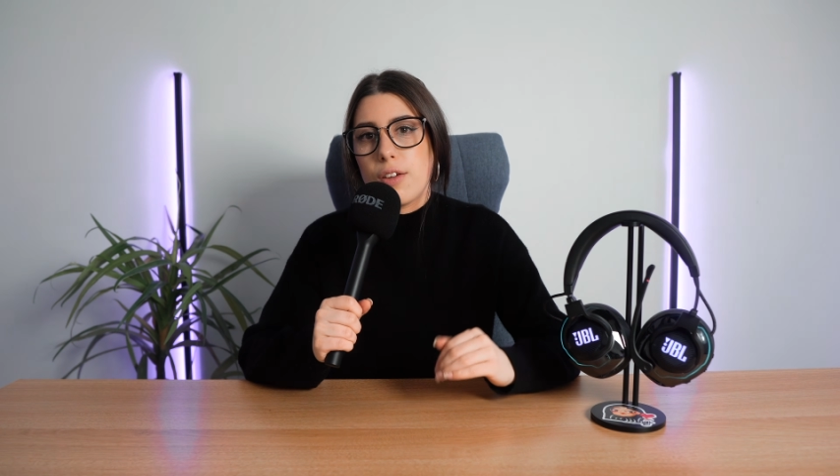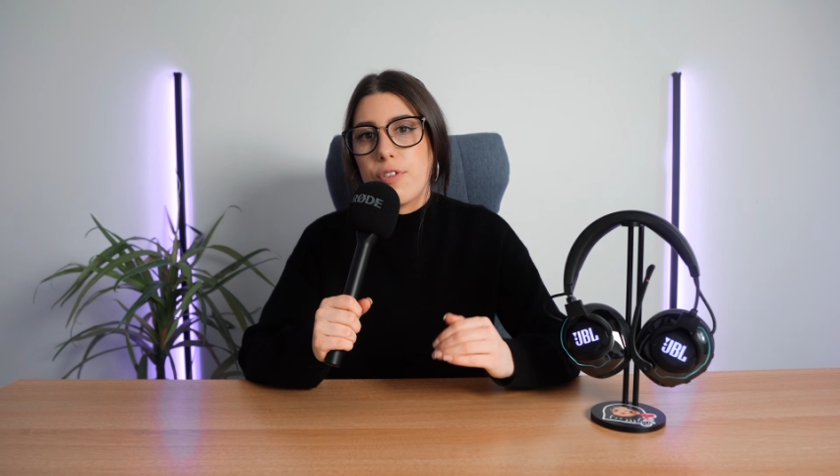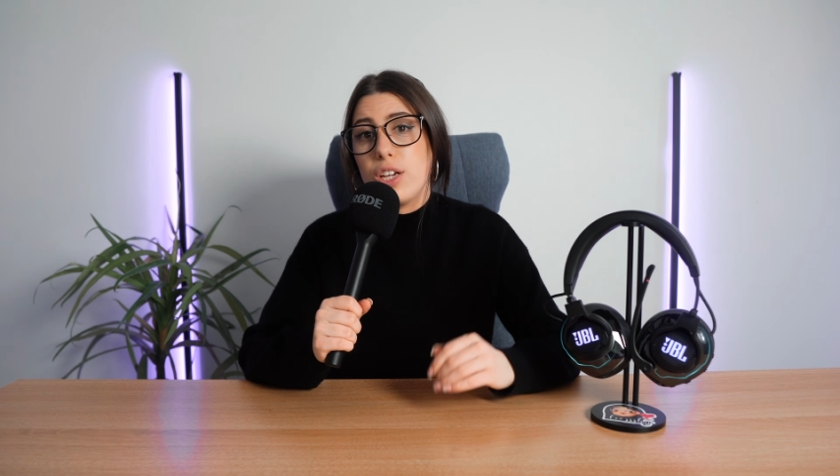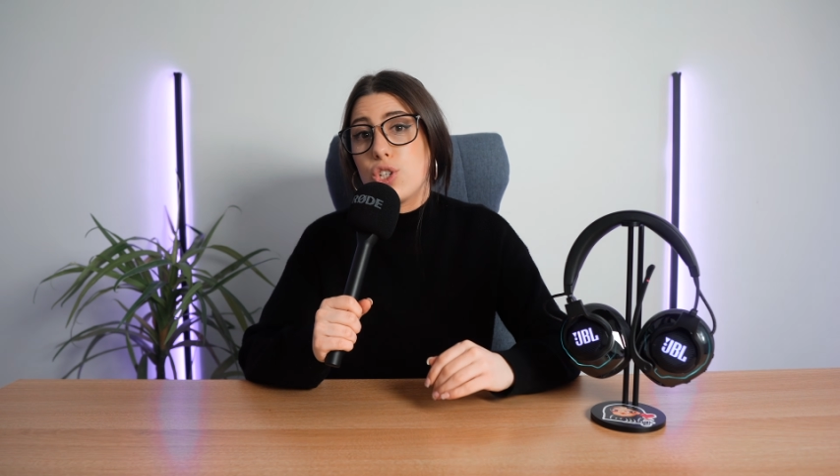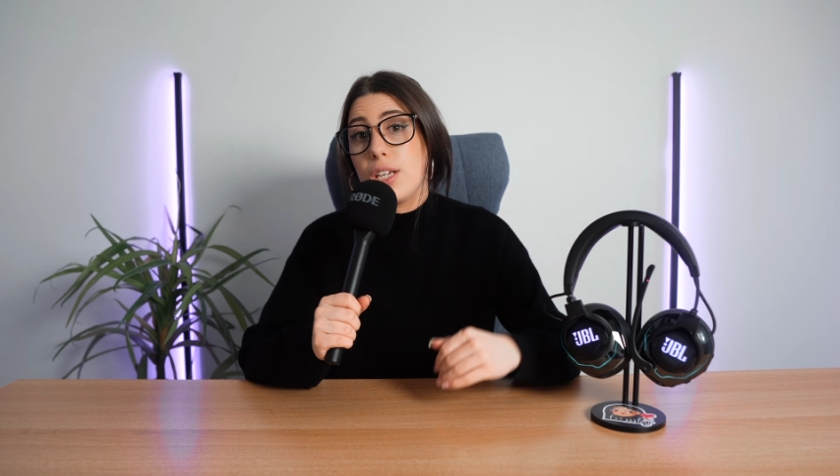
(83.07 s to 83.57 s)

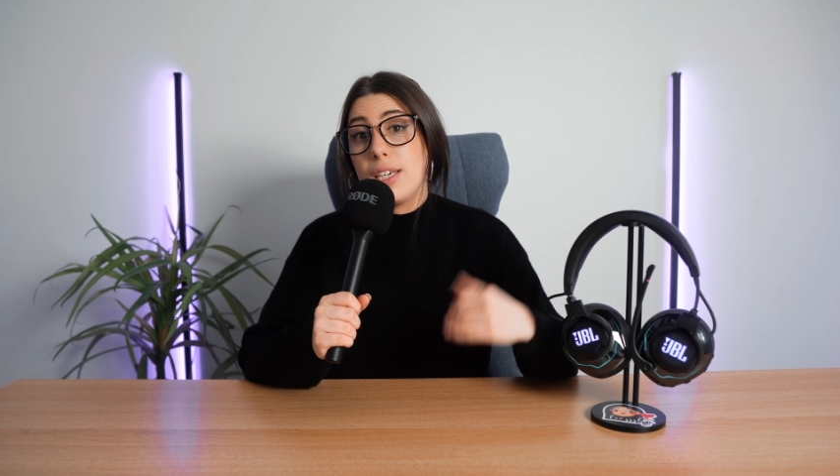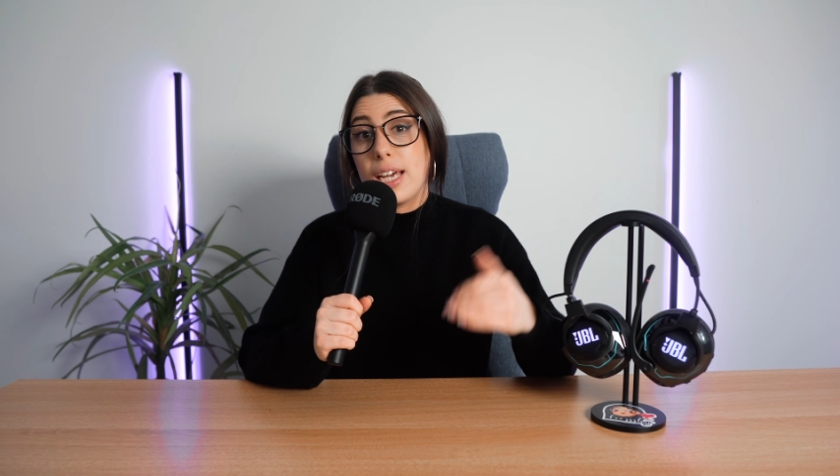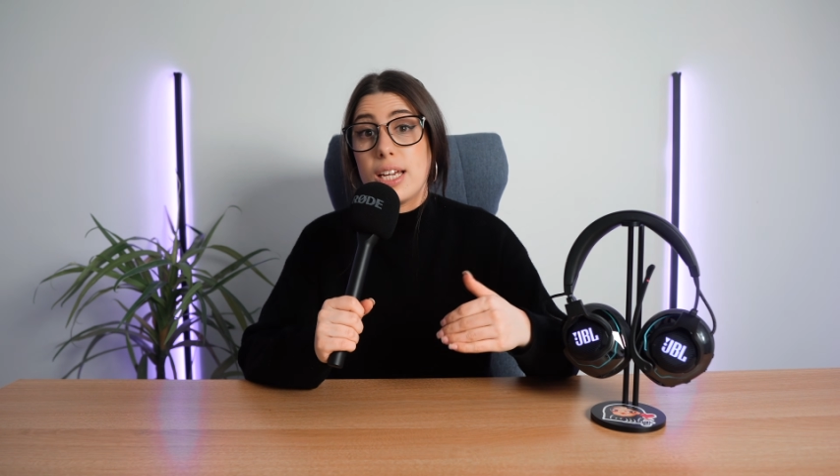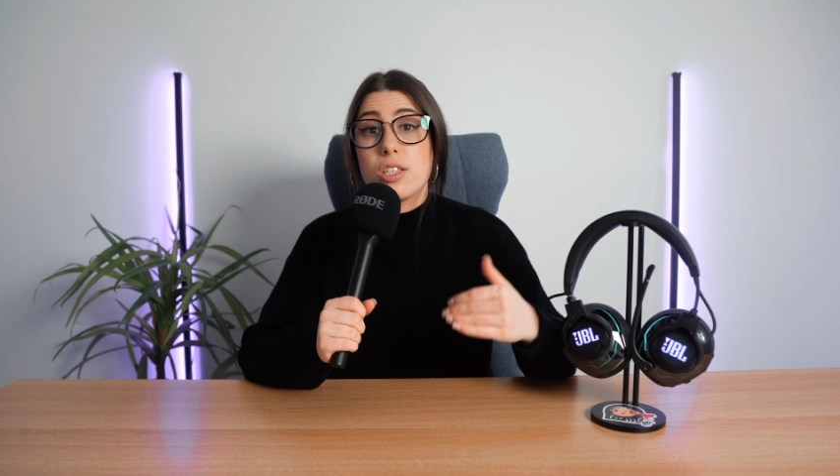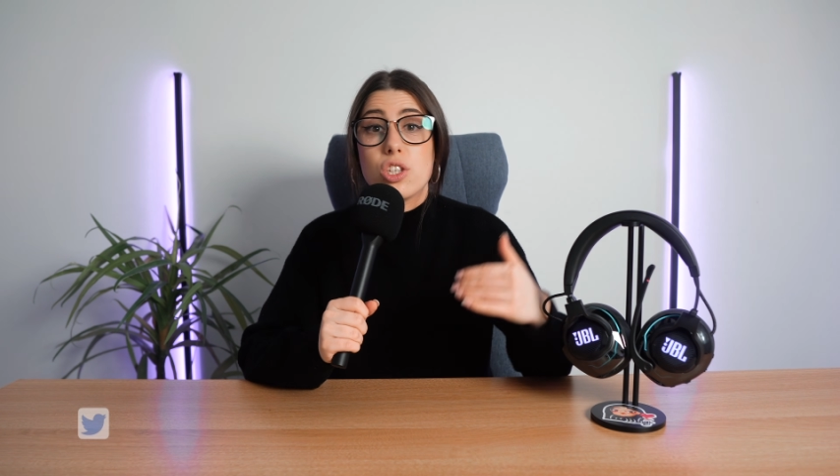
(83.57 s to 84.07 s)
feature
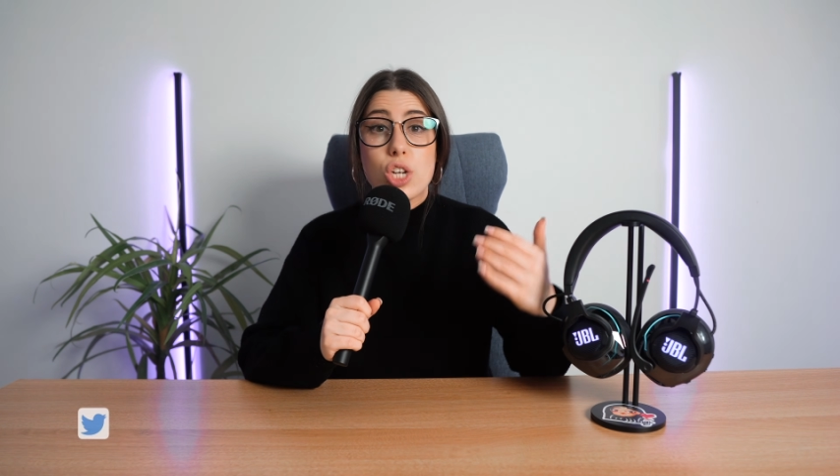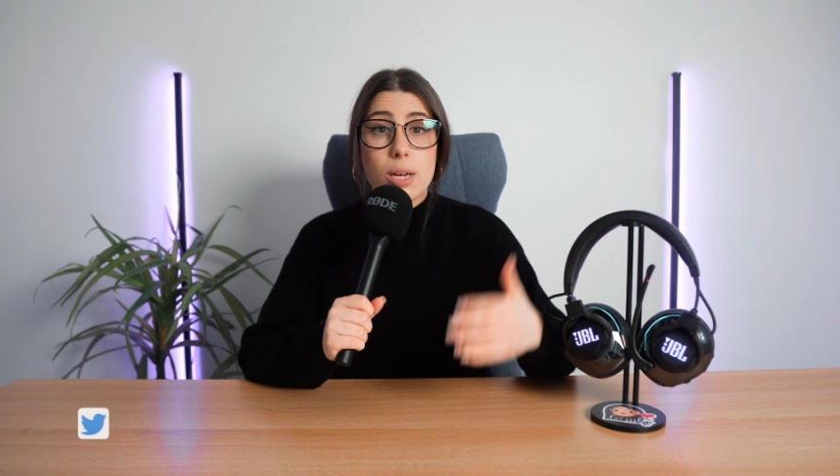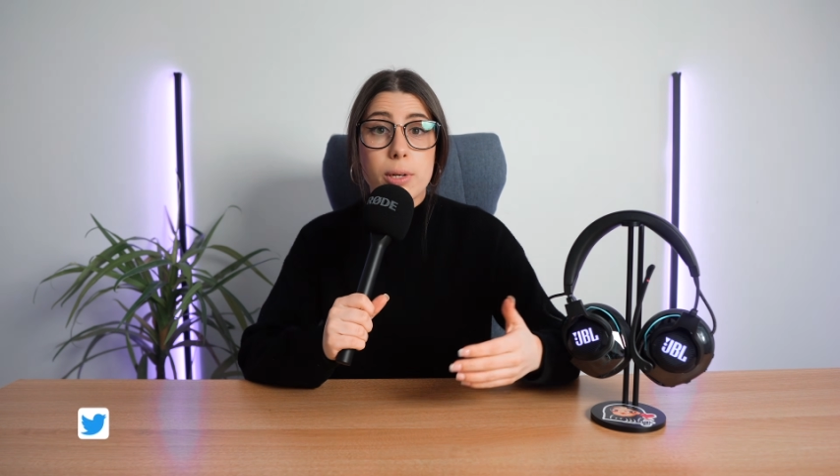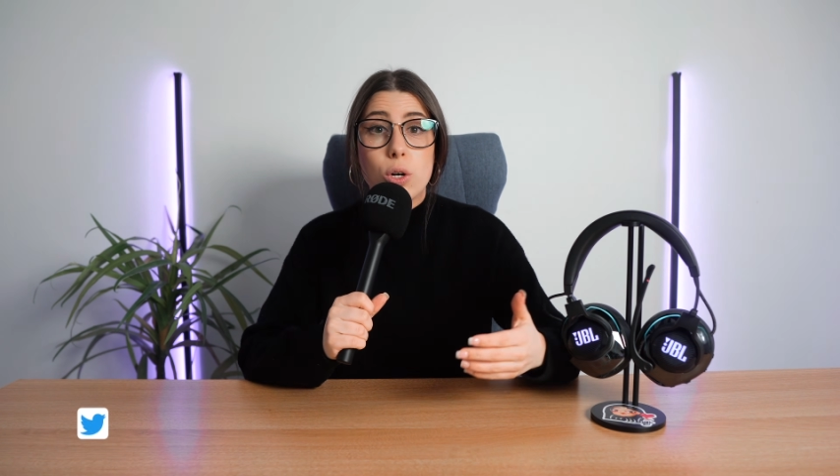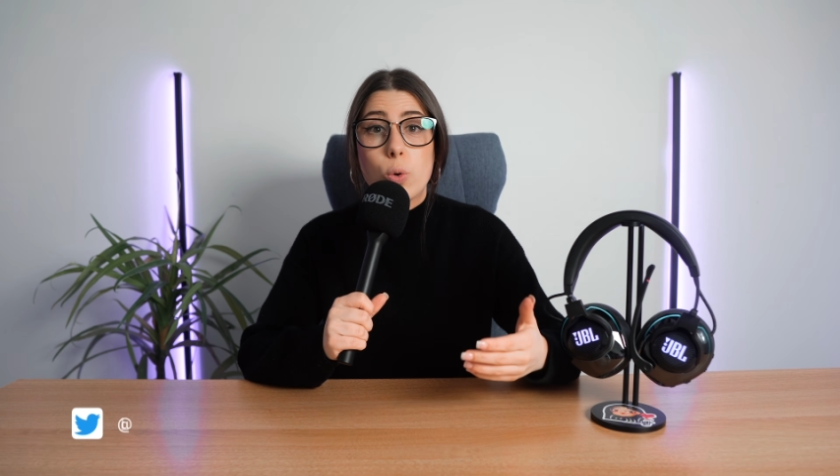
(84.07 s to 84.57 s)
needs the
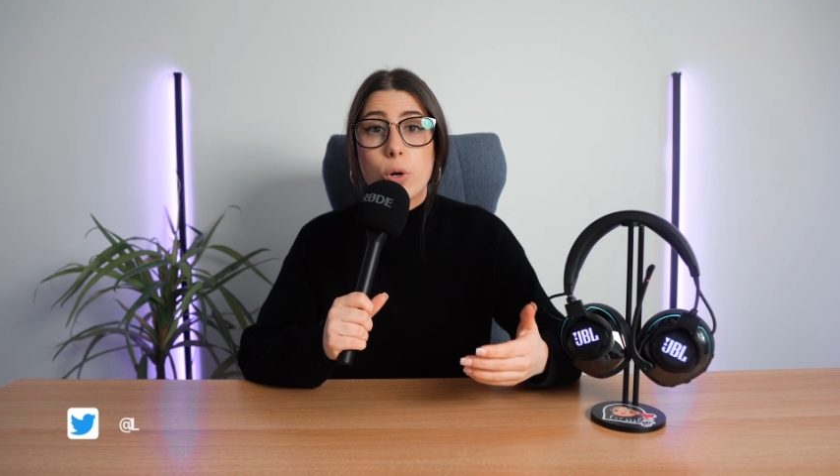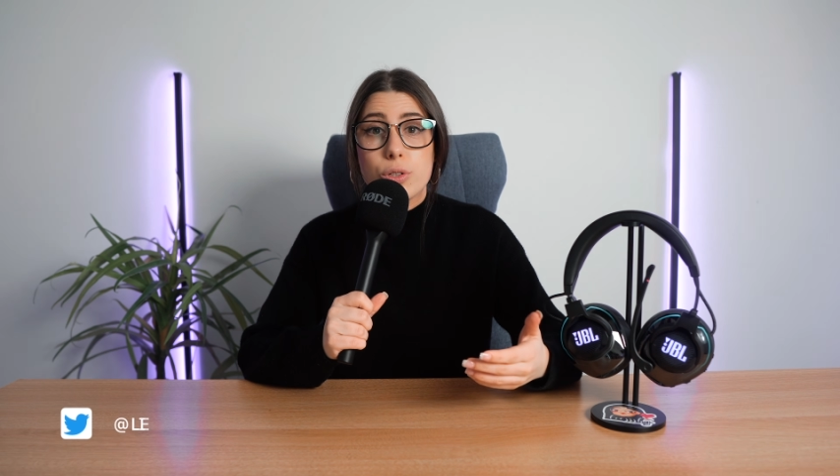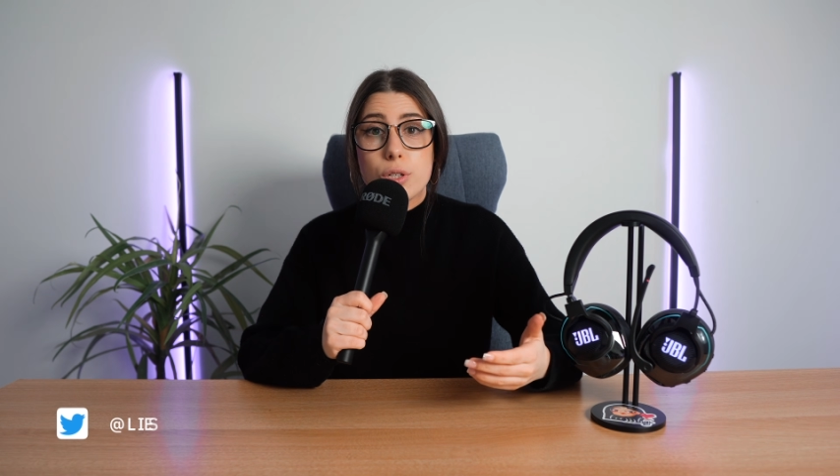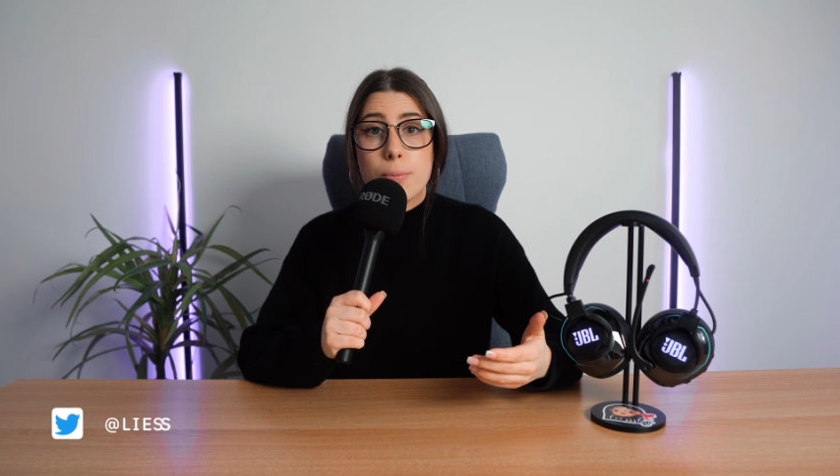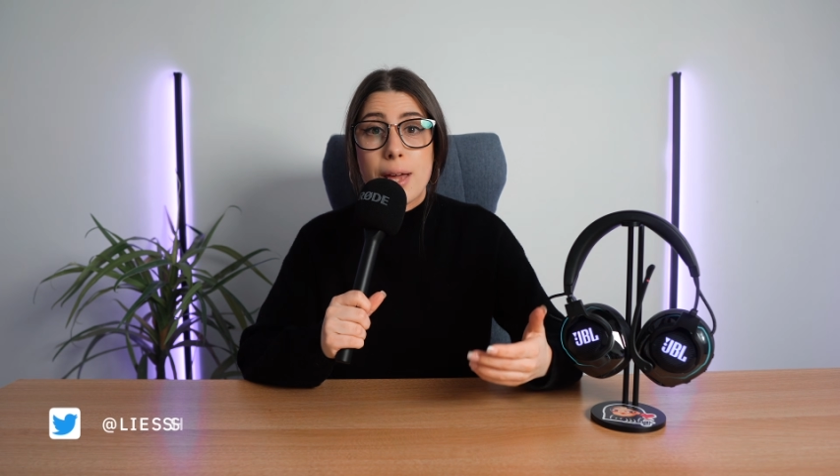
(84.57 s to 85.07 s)
JBL Quantum